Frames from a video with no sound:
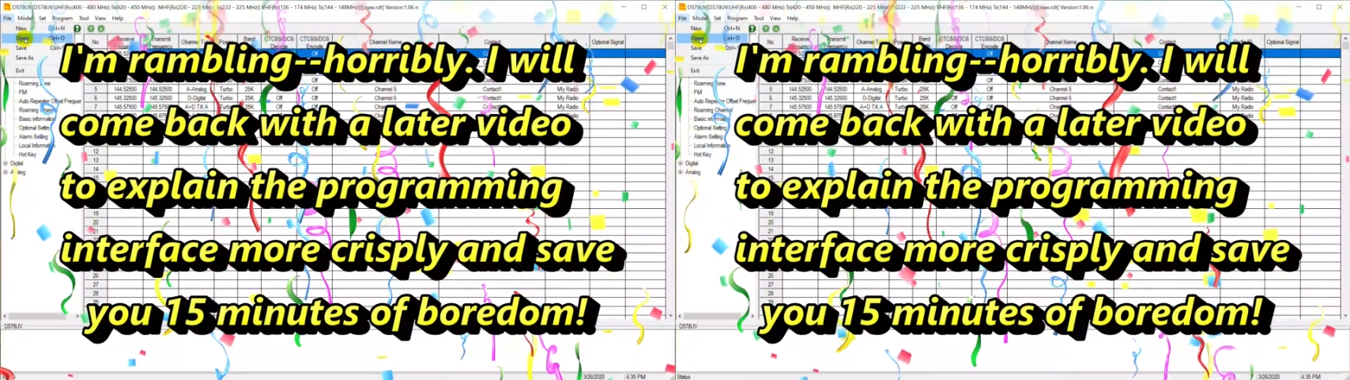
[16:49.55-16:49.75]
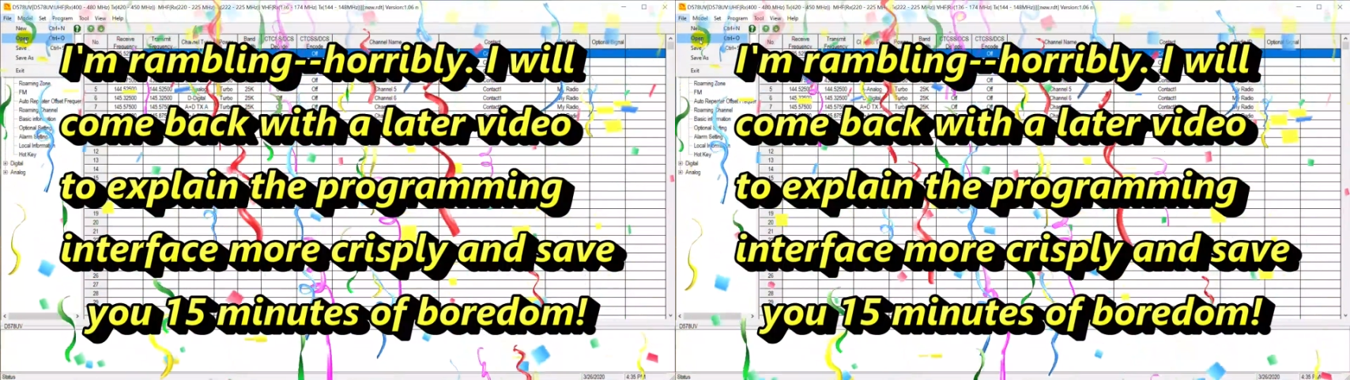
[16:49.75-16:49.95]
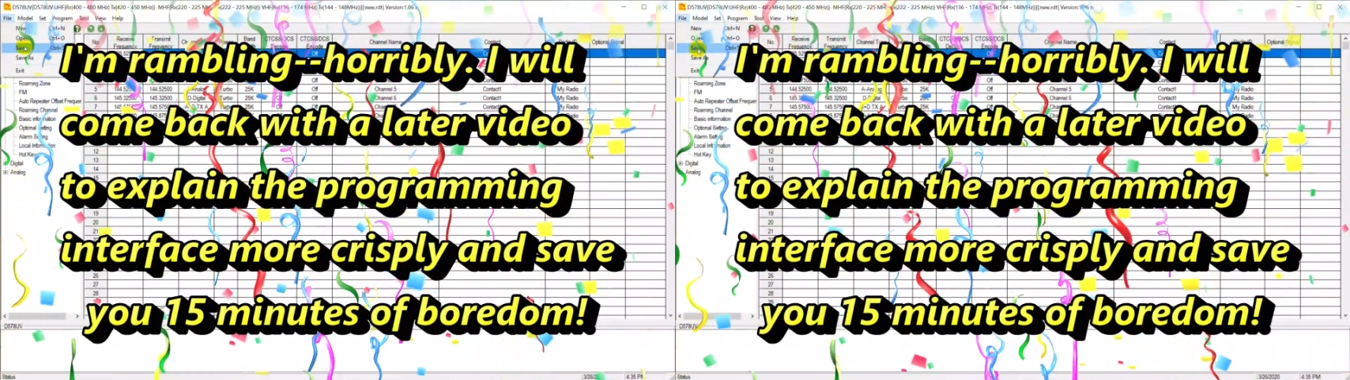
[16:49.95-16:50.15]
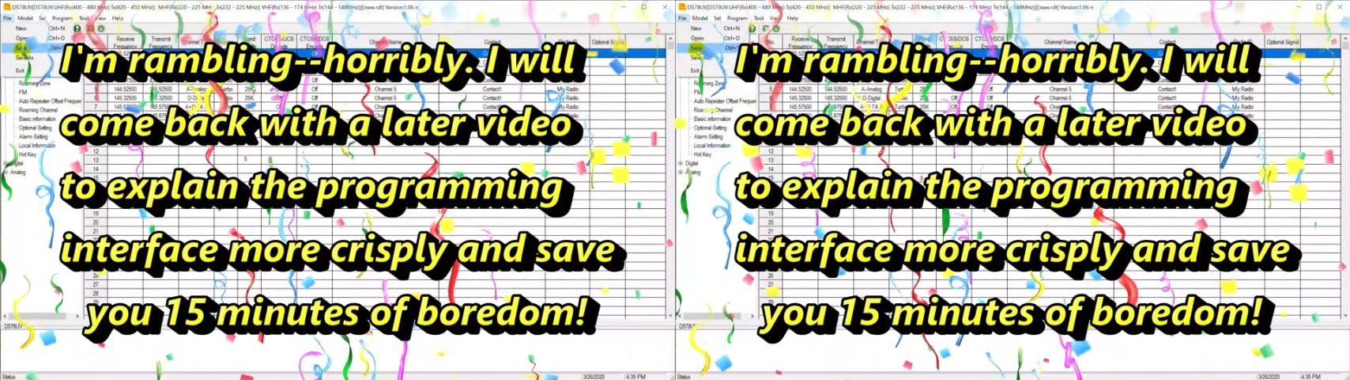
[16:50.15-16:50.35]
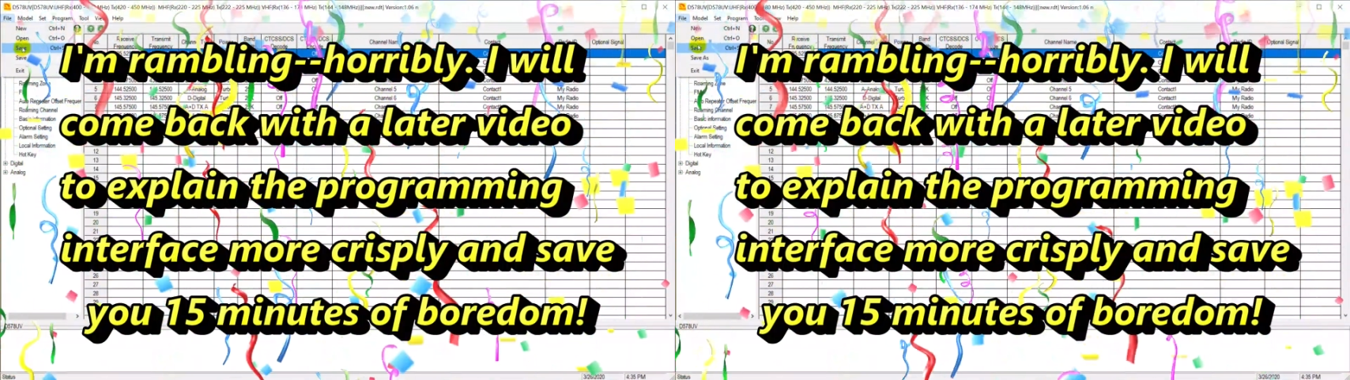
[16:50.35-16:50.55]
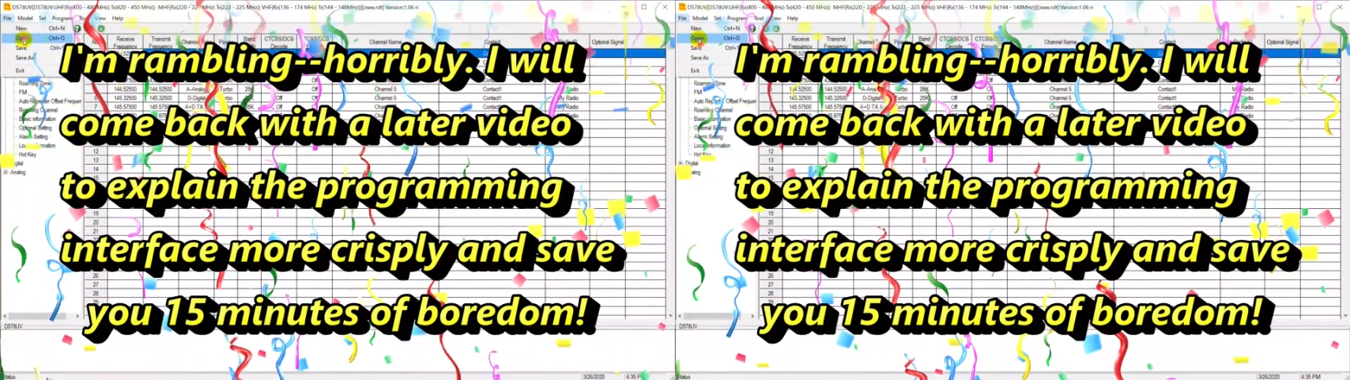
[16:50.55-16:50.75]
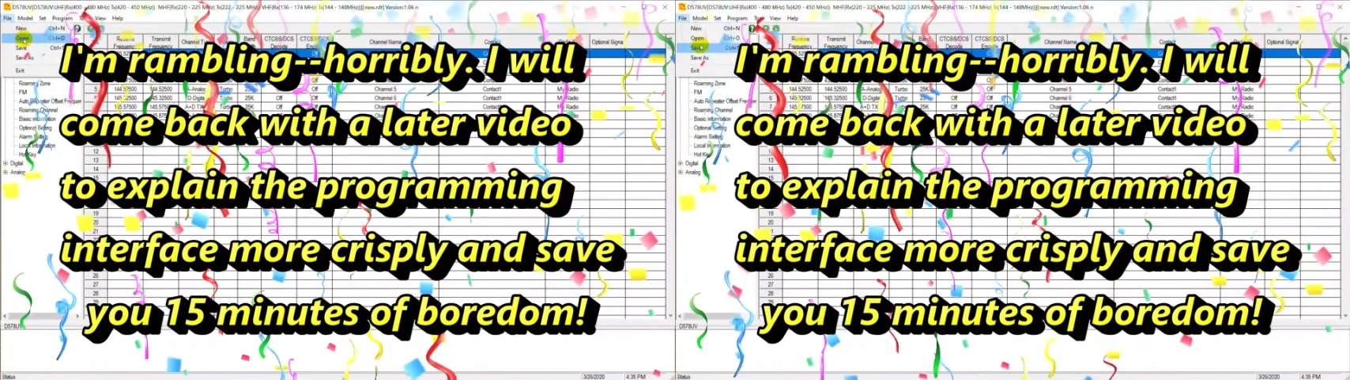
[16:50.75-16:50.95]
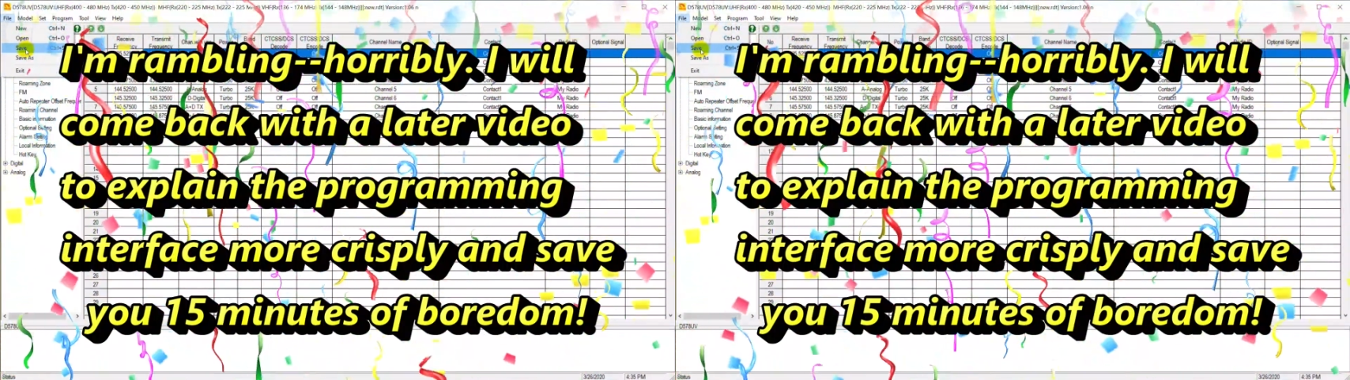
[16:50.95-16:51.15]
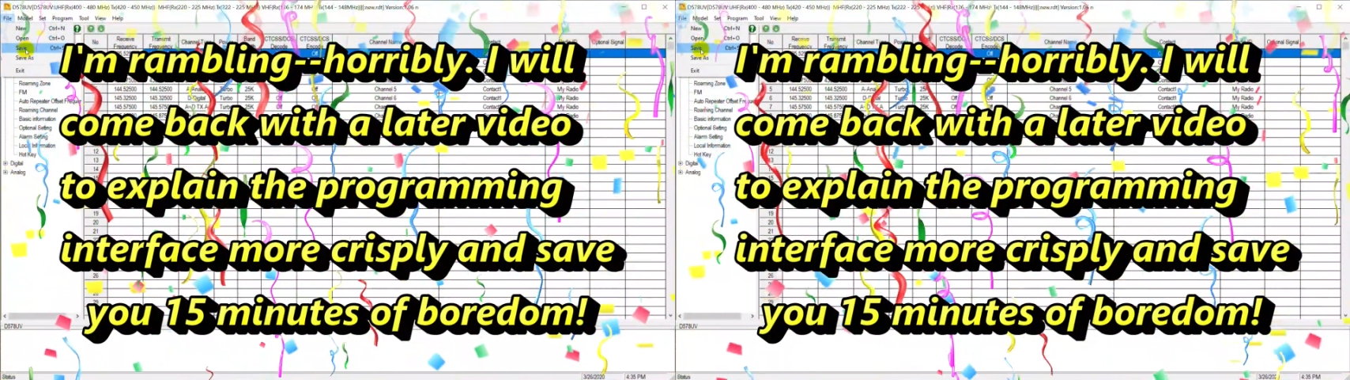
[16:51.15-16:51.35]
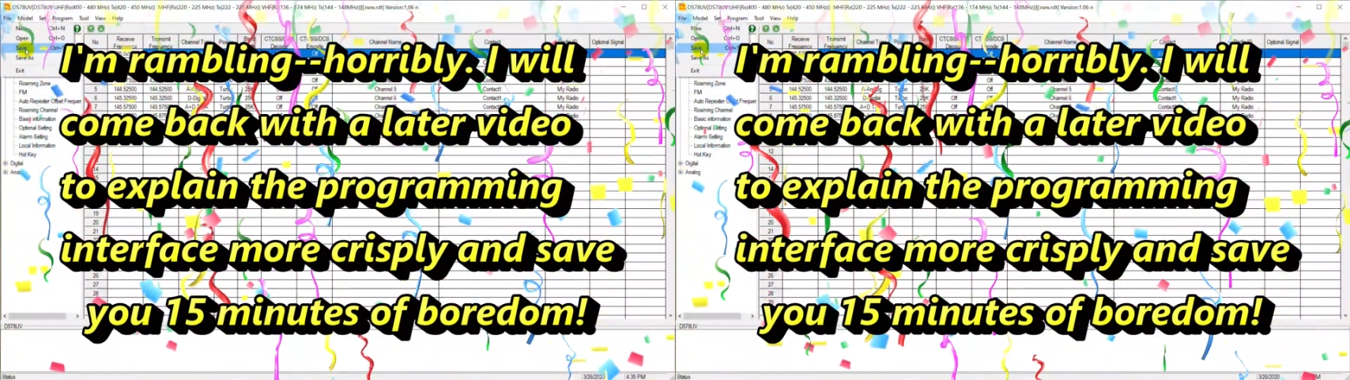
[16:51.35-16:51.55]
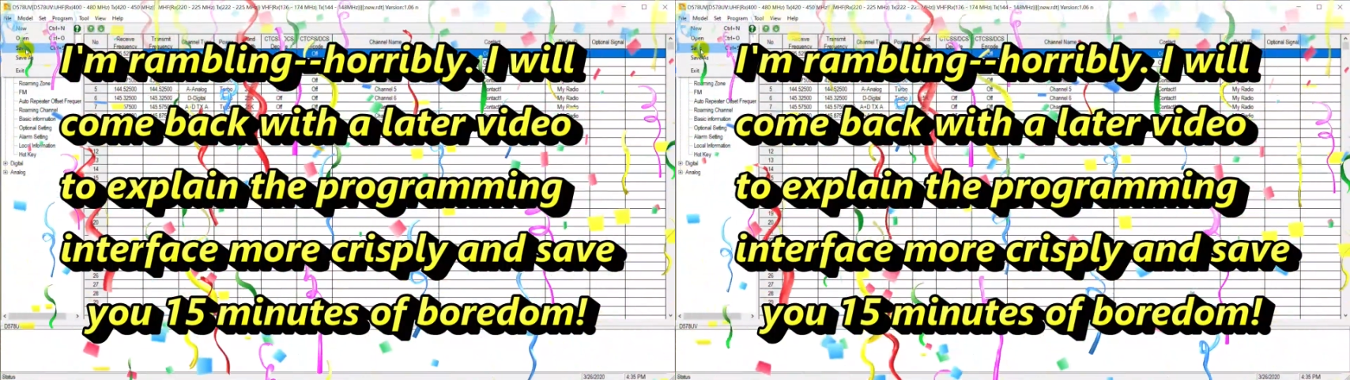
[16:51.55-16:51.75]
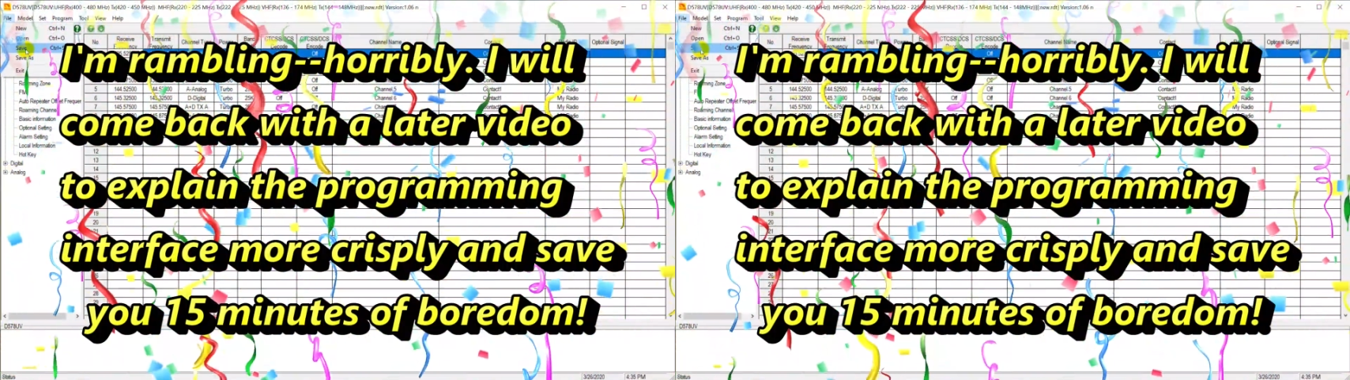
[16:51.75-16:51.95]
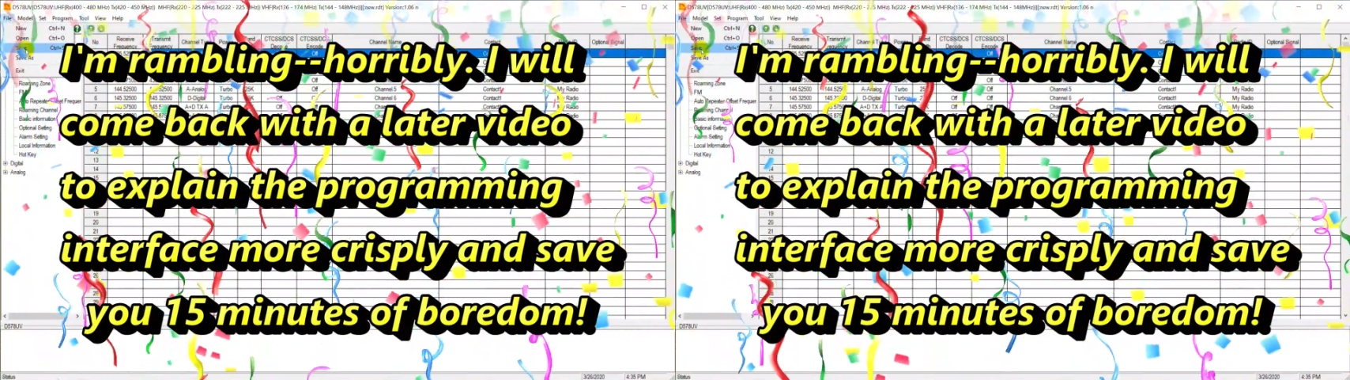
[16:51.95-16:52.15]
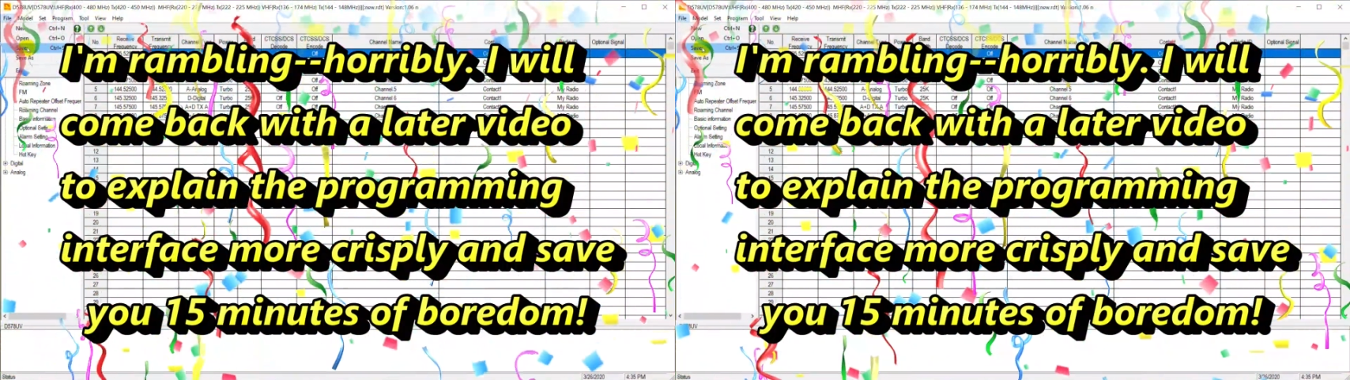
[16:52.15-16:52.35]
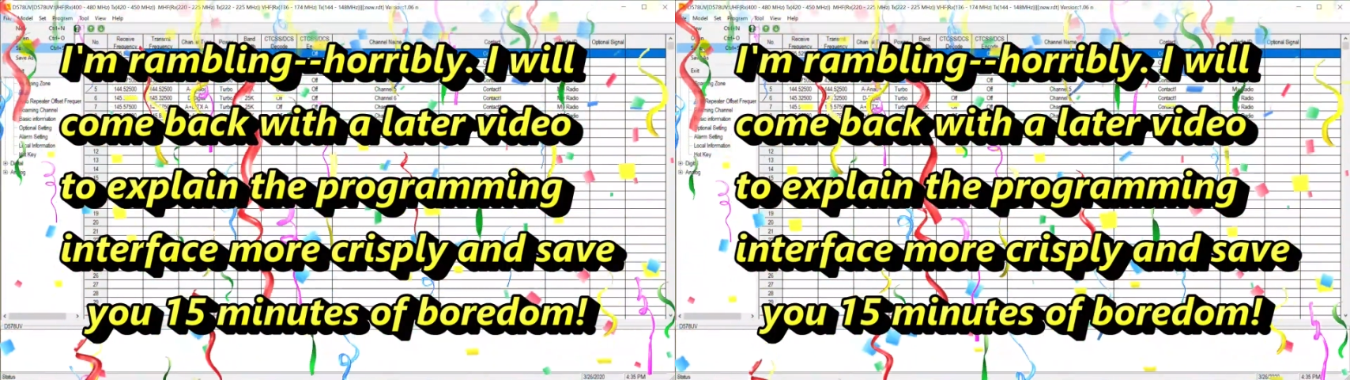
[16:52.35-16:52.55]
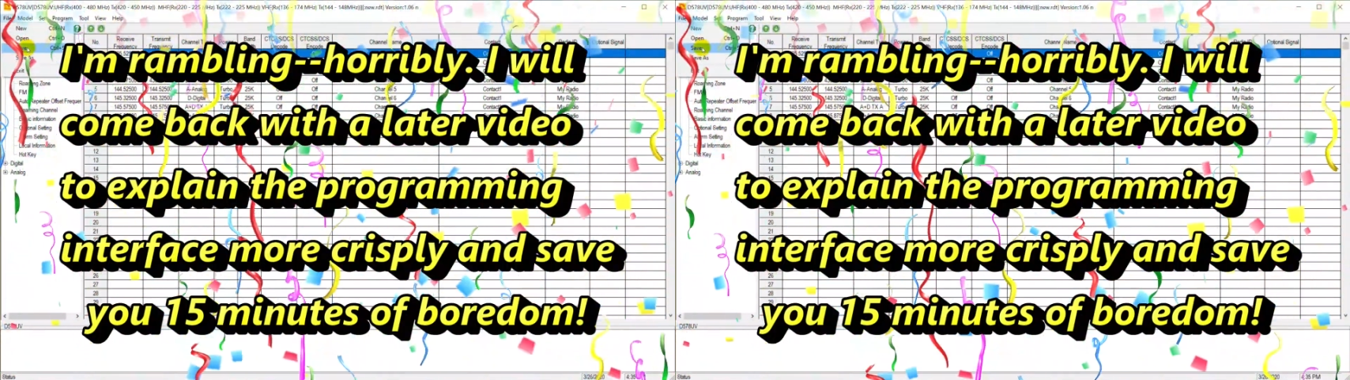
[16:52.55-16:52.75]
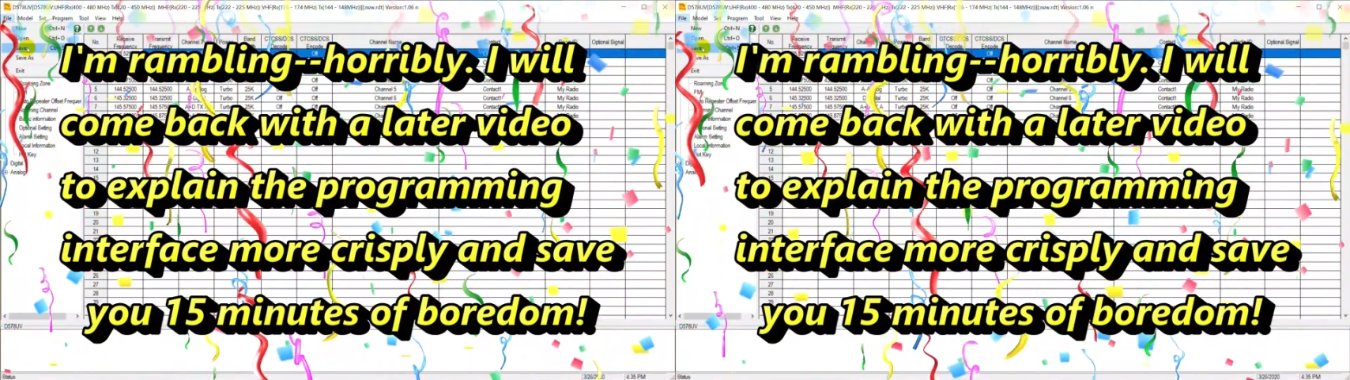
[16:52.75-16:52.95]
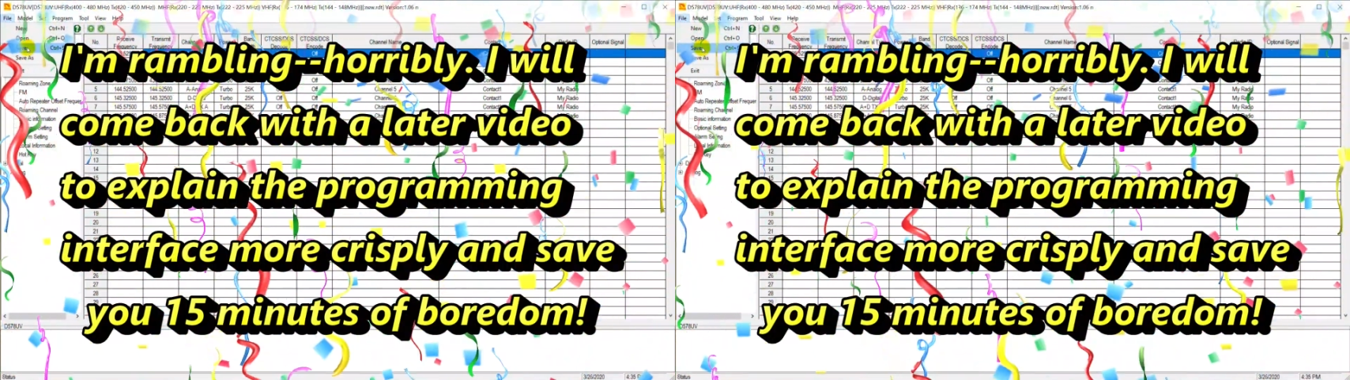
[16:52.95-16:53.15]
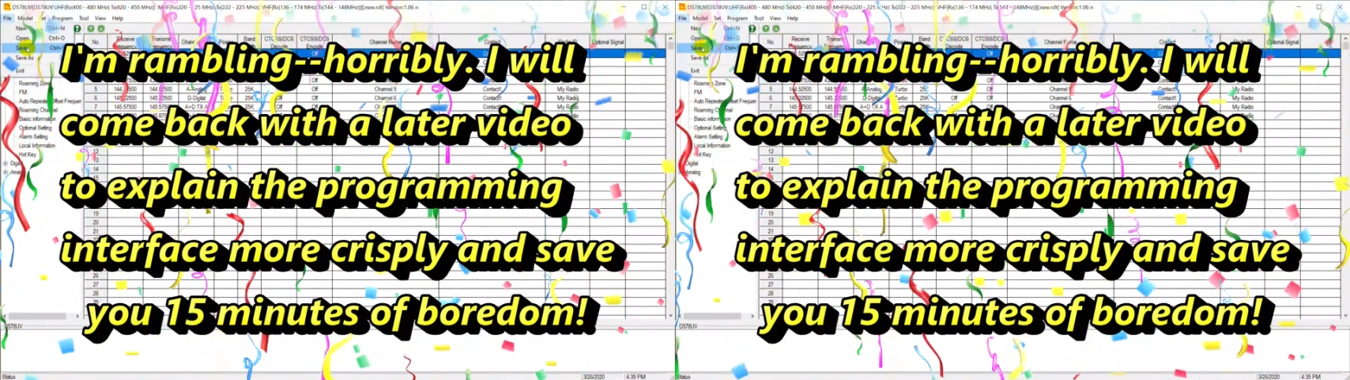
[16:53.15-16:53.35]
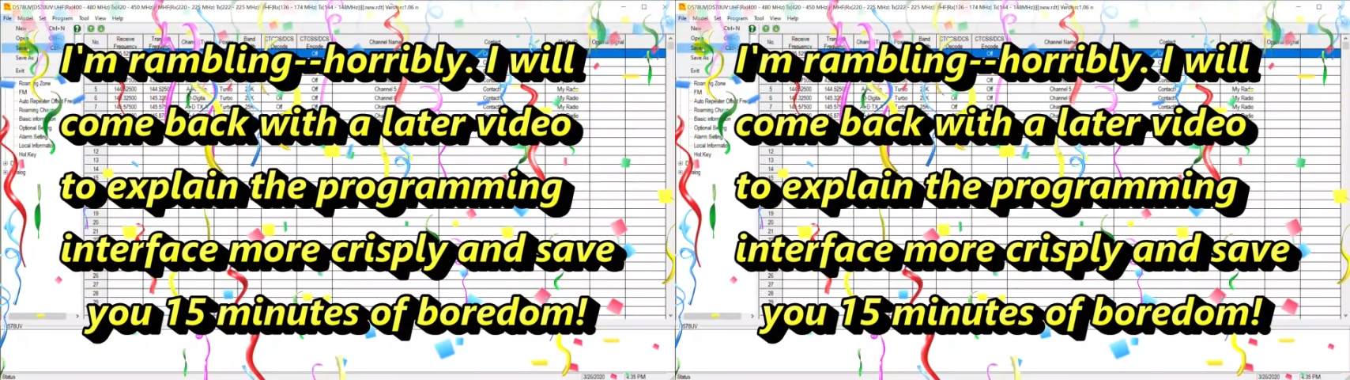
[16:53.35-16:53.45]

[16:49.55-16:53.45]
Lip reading: Nobody's mouth can be seen.